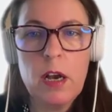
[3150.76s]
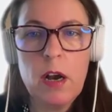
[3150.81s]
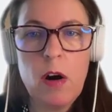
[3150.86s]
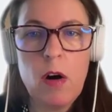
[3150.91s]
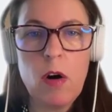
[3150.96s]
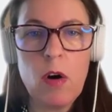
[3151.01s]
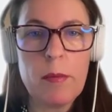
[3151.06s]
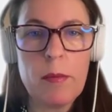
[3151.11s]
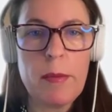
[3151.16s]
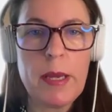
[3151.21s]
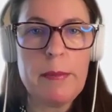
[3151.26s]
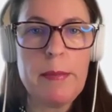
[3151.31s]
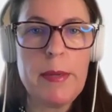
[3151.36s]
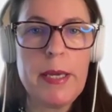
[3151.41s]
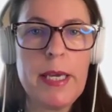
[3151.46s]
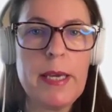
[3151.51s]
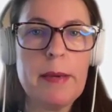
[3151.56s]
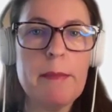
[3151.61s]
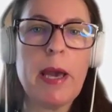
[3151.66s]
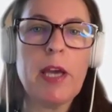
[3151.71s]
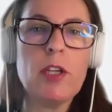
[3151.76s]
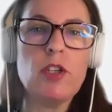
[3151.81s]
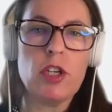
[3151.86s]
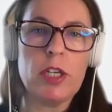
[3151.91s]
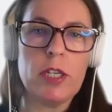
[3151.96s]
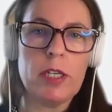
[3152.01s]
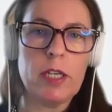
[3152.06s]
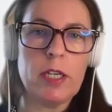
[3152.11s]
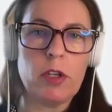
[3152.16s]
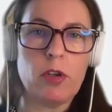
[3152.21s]
Or maybe
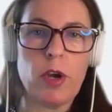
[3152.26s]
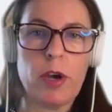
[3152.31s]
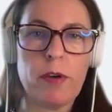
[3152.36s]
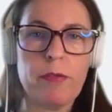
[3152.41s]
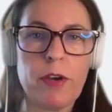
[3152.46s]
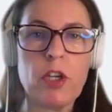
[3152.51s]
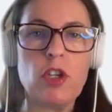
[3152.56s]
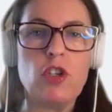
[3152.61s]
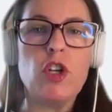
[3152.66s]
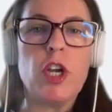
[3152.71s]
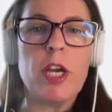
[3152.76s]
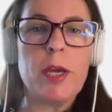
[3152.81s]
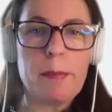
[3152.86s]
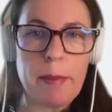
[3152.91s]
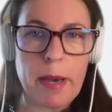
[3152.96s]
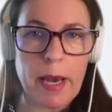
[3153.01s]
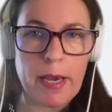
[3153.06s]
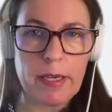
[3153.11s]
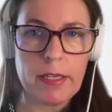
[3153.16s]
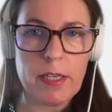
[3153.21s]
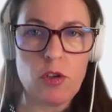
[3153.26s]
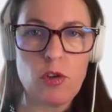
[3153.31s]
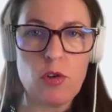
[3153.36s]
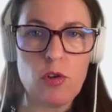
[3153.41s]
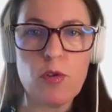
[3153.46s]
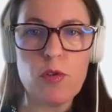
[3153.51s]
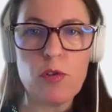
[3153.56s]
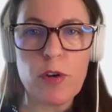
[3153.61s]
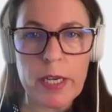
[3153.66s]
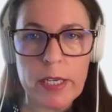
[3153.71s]
imagine that you have a JPEG that you
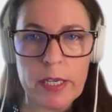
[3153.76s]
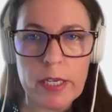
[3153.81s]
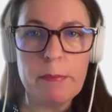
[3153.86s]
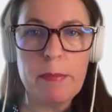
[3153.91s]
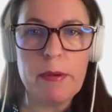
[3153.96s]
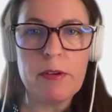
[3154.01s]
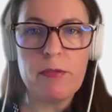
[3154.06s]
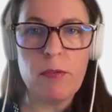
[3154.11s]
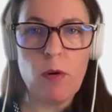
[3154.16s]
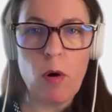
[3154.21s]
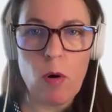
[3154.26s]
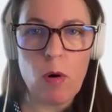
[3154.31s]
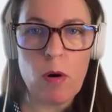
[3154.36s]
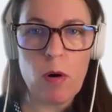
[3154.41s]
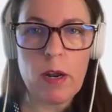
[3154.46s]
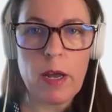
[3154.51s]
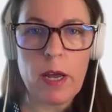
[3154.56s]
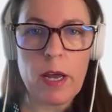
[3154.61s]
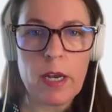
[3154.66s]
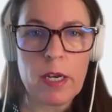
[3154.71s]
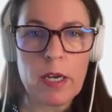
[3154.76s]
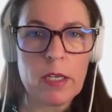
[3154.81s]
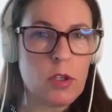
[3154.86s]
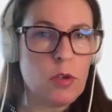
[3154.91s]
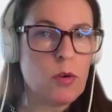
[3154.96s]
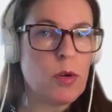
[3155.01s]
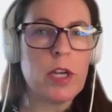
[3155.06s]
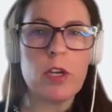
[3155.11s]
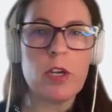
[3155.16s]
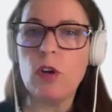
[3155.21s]
created before and
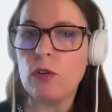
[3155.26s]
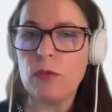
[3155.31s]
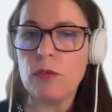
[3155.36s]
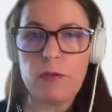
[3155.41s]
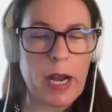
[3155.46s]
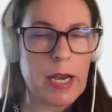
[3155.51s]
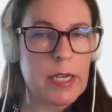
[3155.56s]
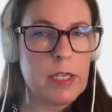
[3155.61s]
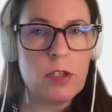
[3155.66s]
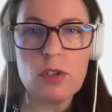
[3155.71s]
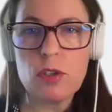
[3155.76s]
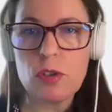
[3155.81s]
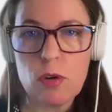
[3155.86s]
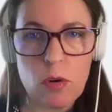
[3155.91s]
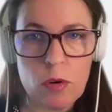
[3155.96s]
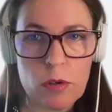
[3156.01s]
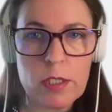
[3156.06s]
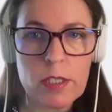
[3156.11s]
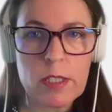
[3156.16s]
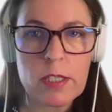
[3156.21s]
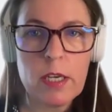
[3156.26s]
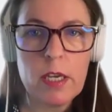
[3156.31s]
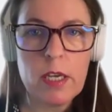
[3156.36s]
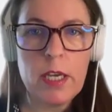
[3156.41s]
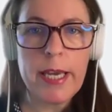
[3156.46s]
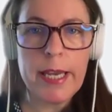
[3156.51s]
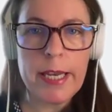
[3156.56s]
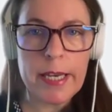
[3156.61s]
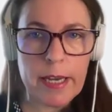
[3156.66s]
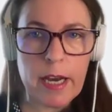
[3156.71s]
you cannot find a source
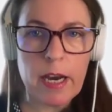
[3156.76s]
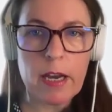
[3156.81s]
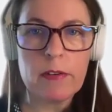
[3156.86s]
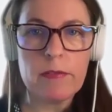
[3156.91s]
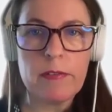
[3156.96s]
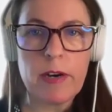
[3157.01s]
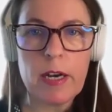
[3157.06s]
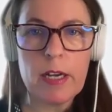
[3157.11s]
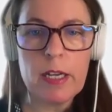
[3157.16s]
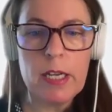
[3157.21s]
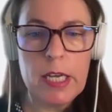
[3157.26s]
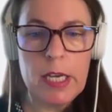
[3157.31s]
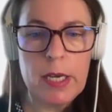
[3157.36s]
in Canva,